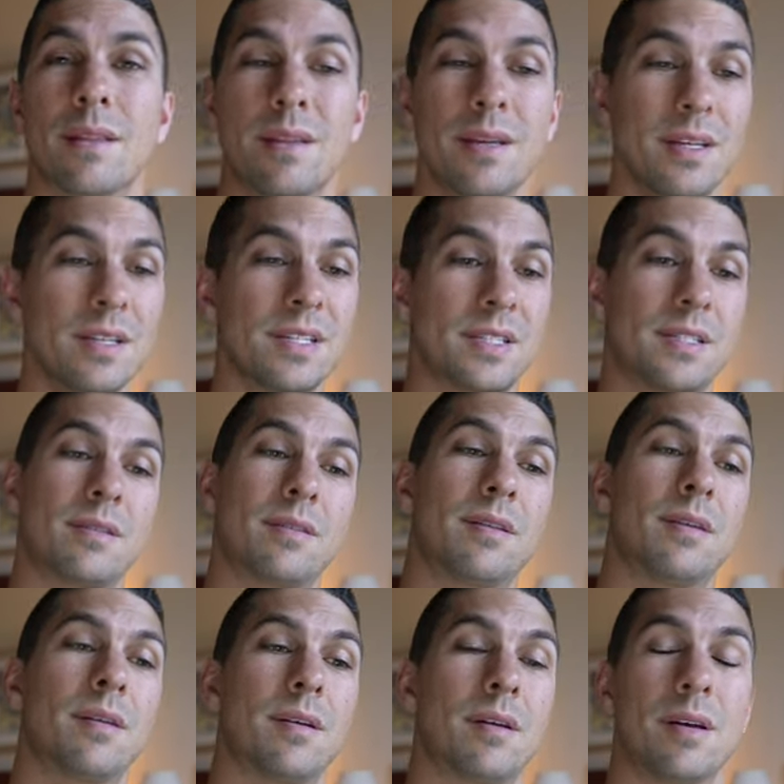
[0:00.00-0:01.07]
this
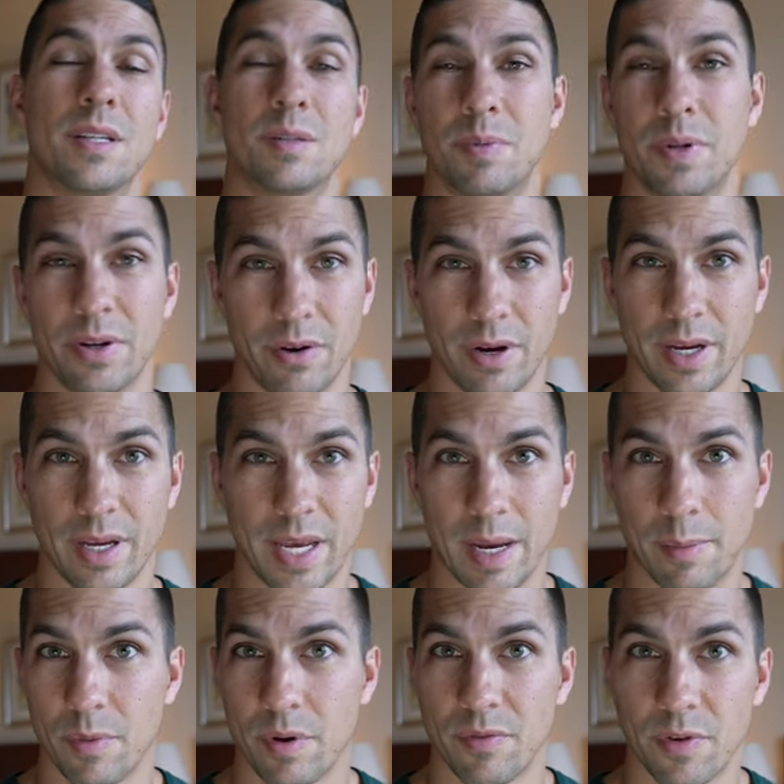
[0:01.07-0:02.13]
has been a great
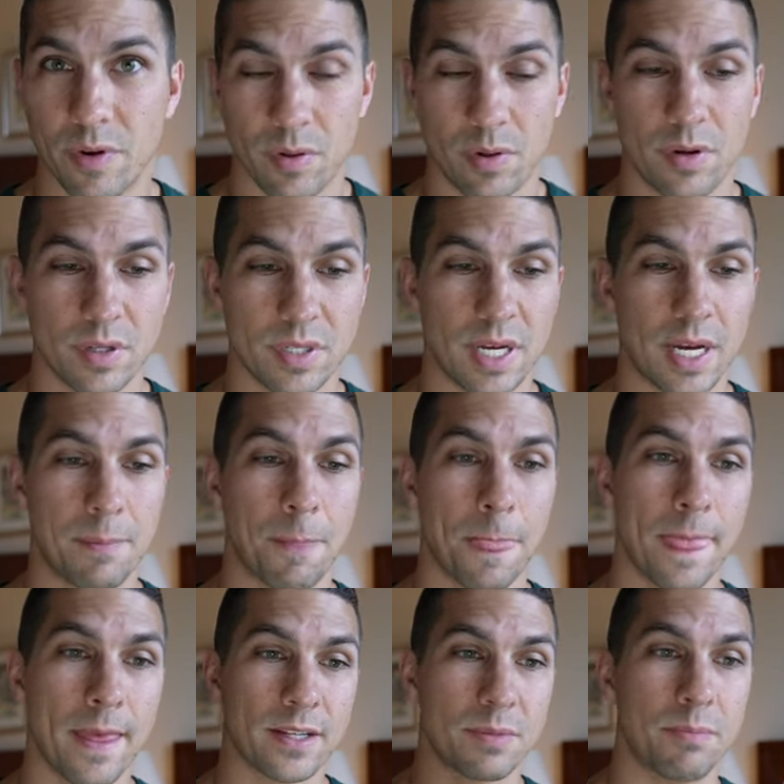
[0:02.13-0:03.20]
camera for a long time.
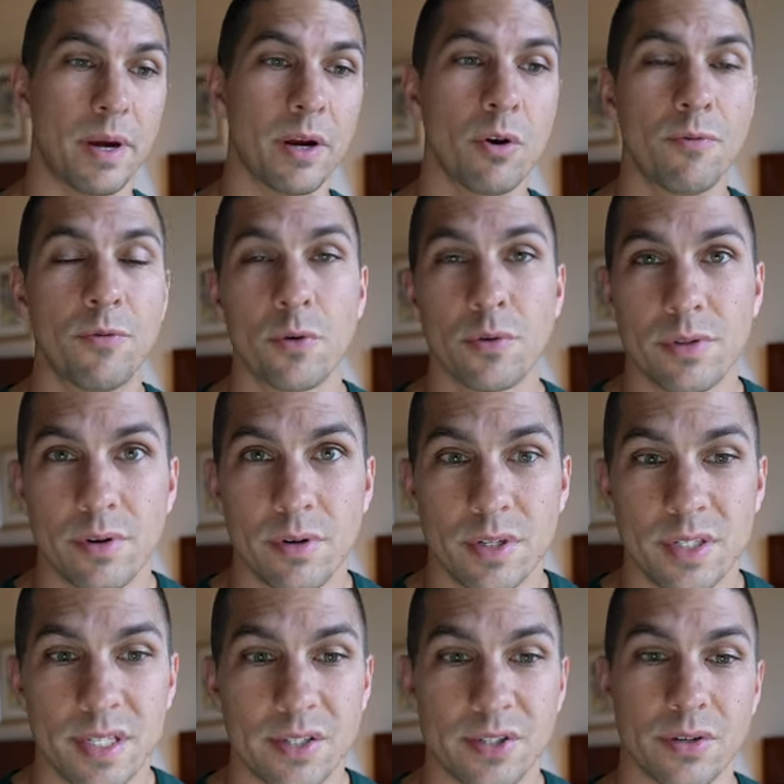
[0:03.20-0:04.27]
It's a Micro Four
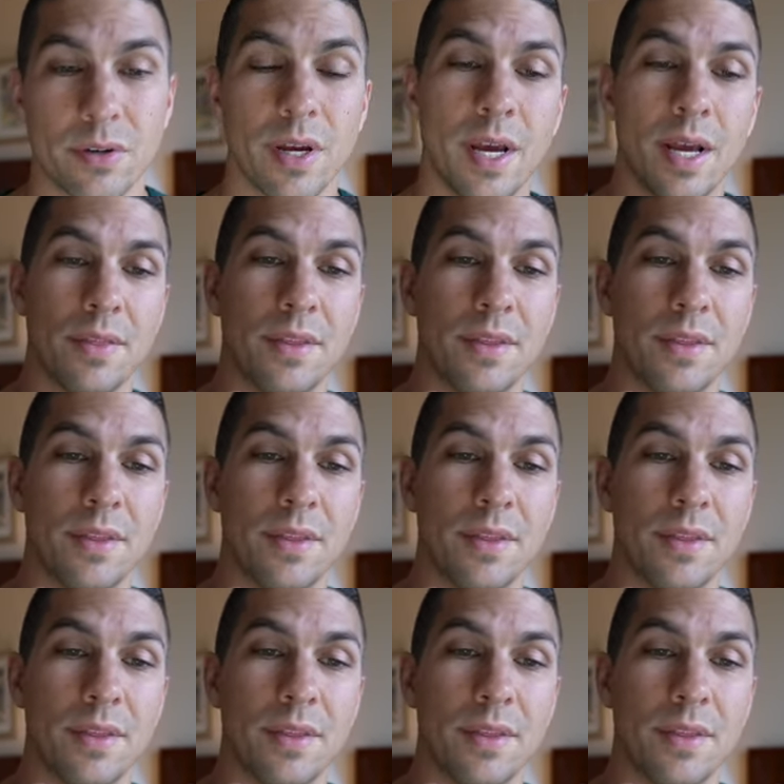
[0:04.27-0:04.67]
Thirds sensor.